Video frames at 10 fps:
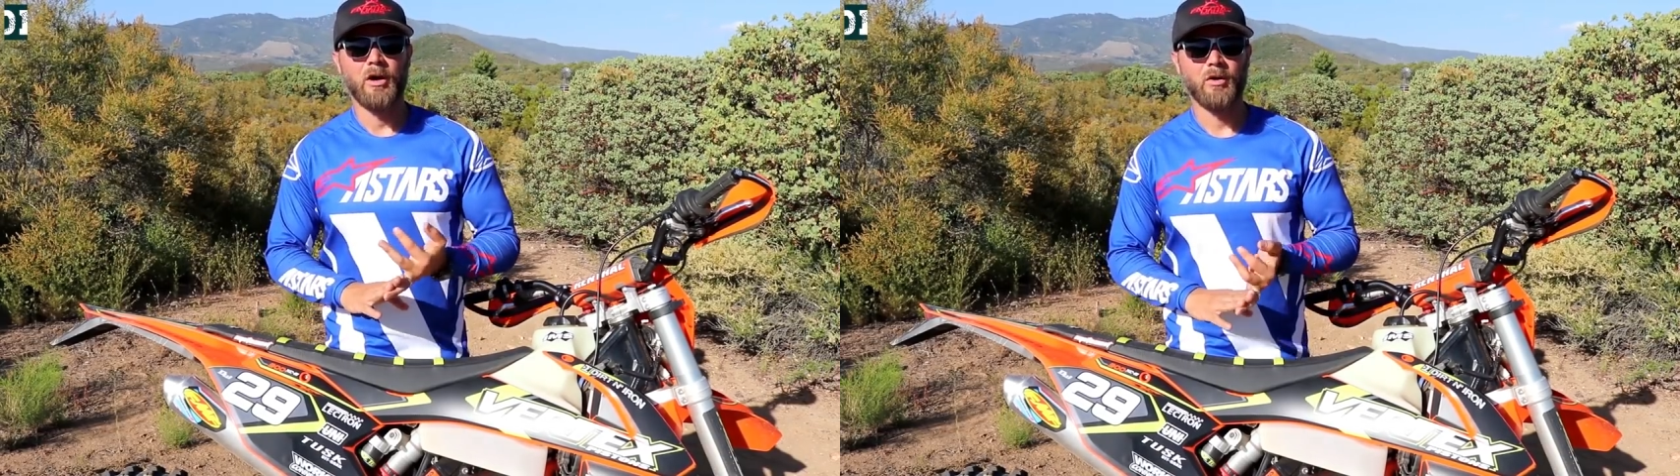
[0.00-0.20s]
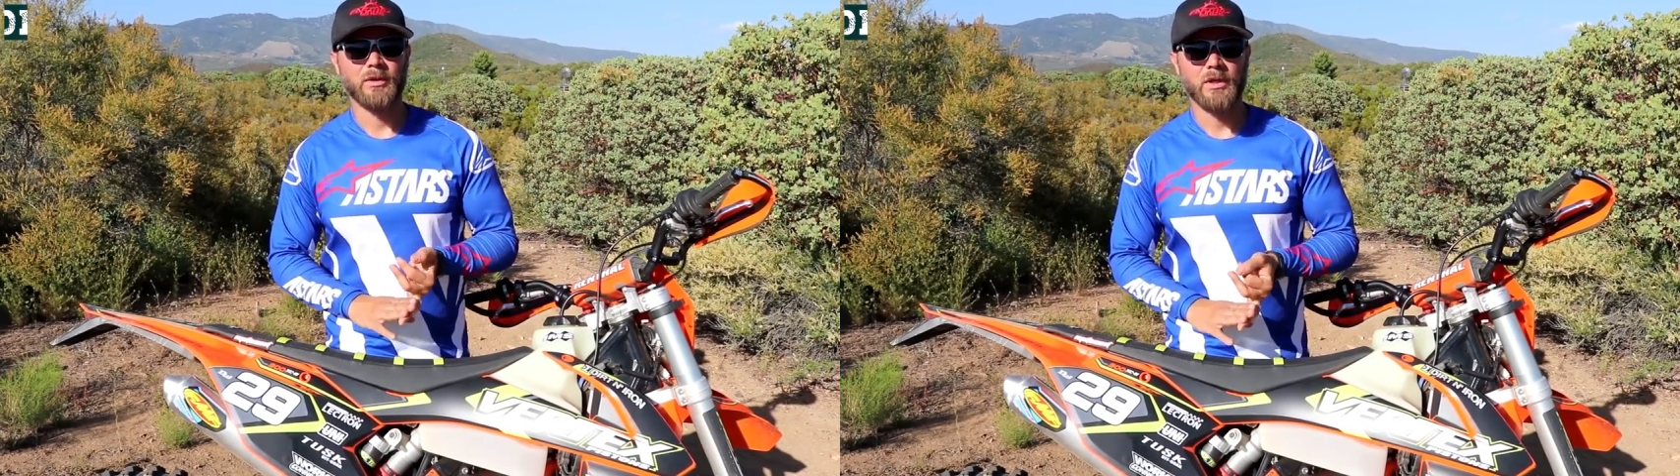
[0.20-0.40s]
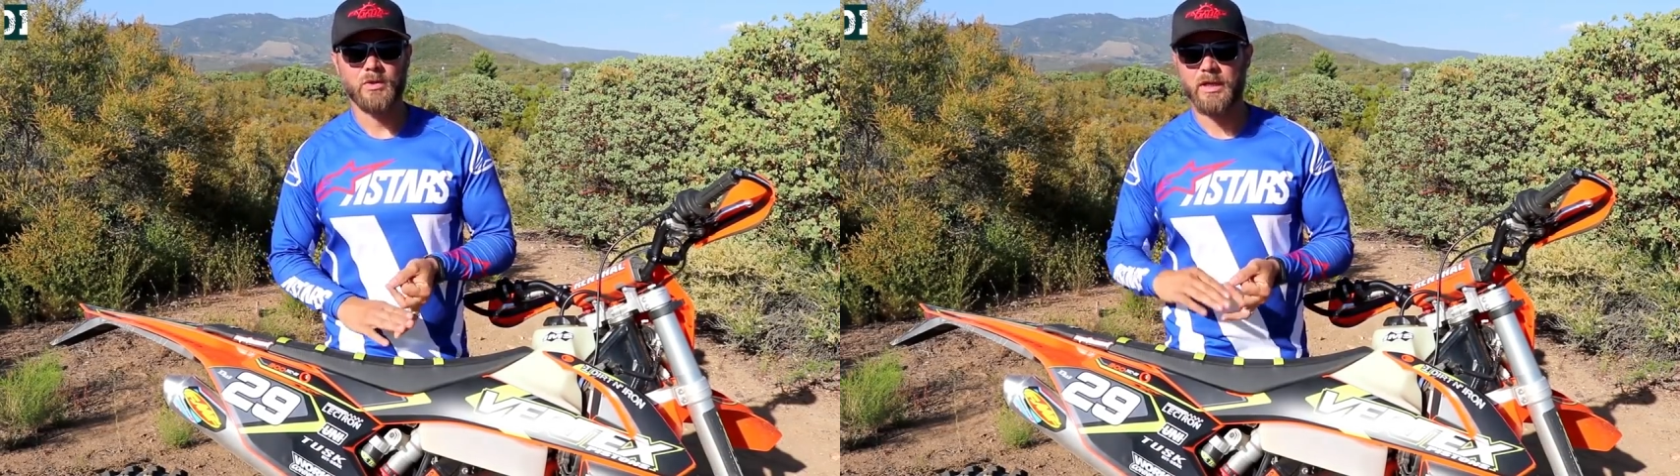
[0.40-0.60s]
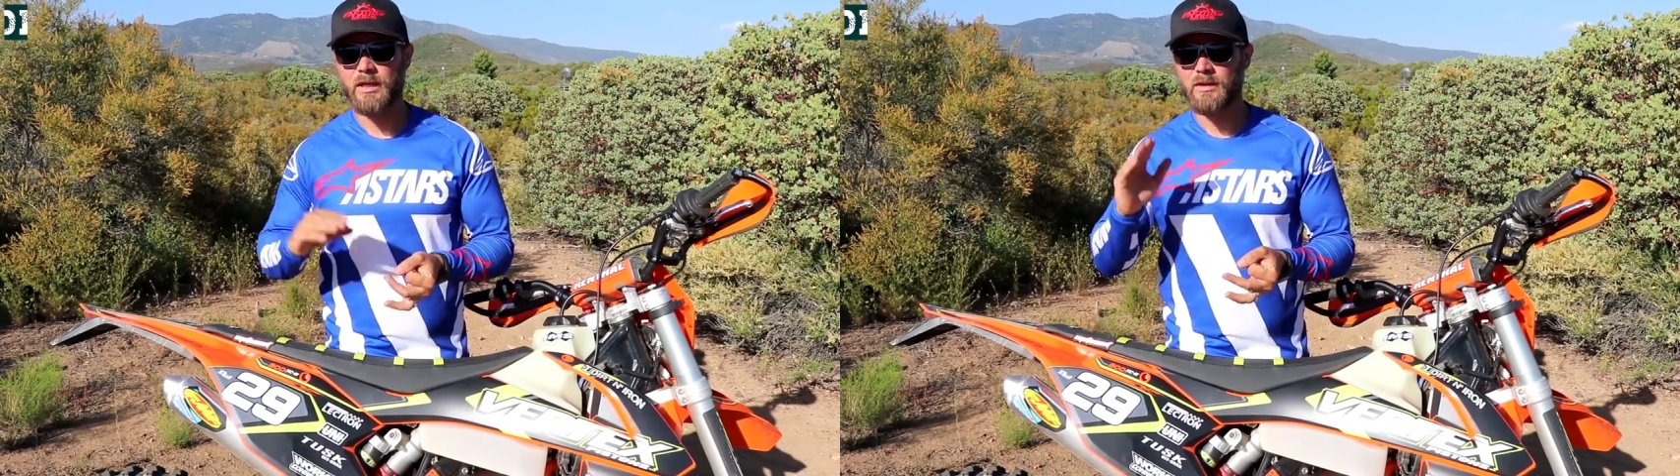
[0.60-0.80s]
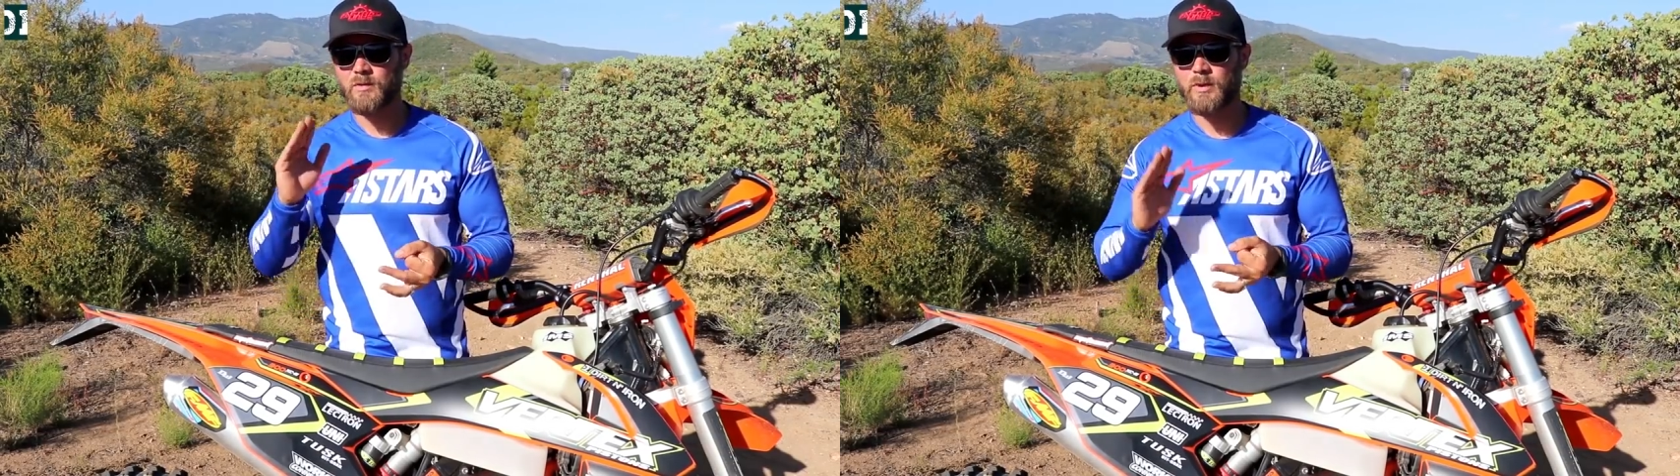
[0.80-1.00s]
on the
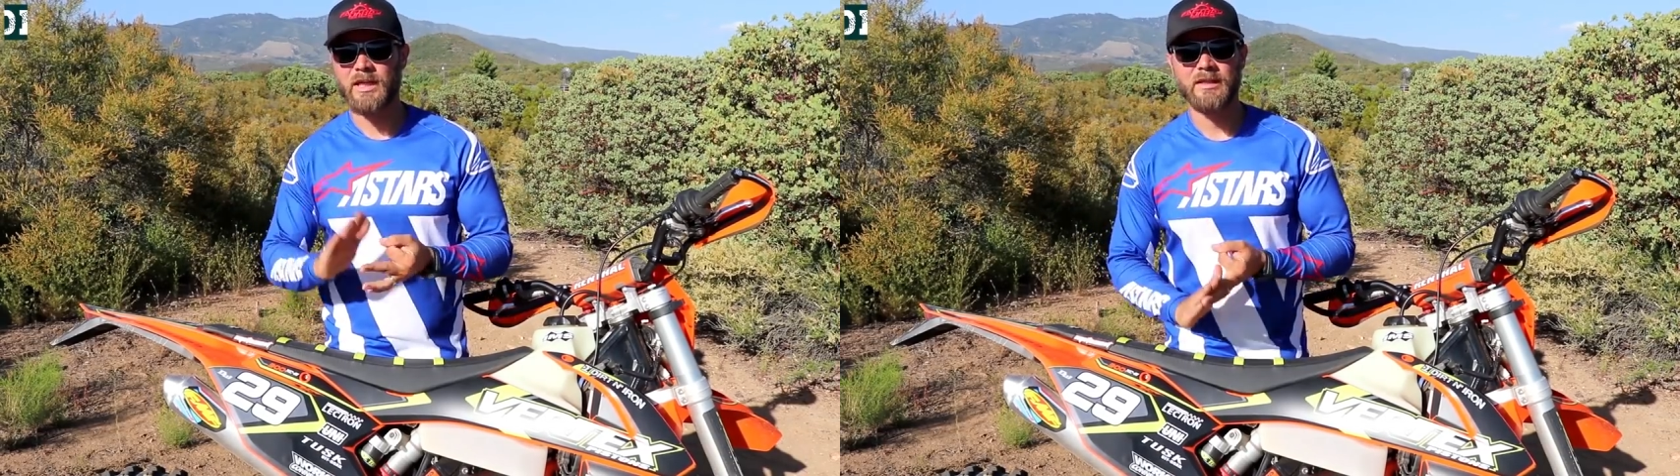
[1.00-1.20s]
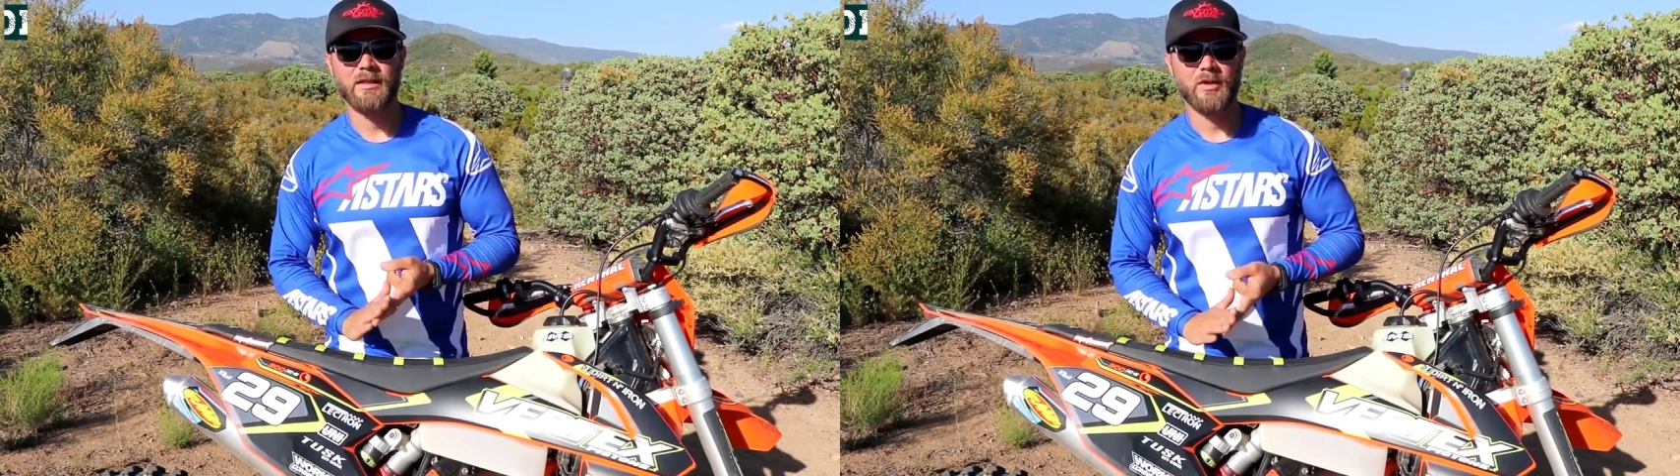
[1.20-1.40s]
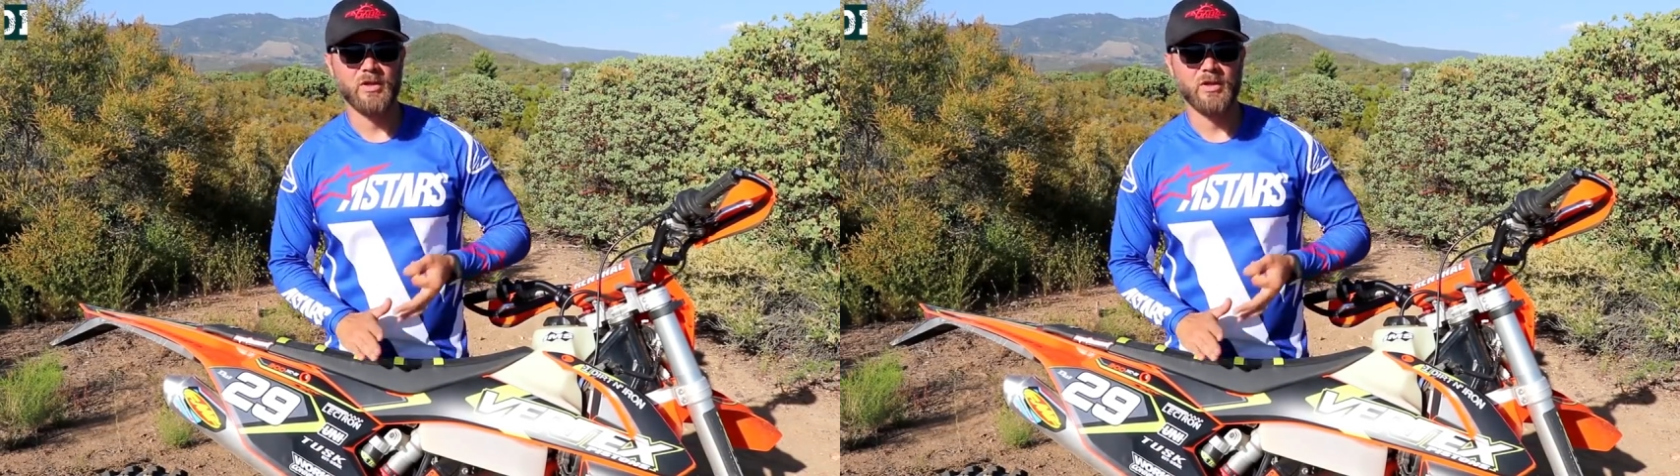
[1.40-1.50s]
trails when I did the